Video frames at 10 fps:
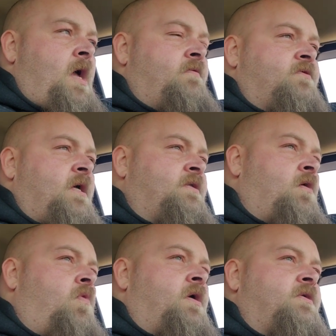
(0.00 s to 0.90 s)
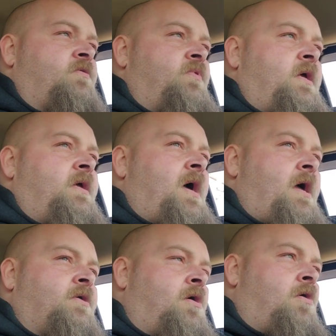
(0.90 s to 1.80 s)
everything they want it to be.
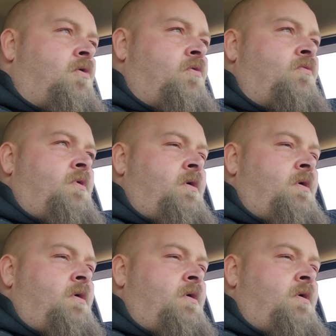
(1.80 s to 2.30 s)
I know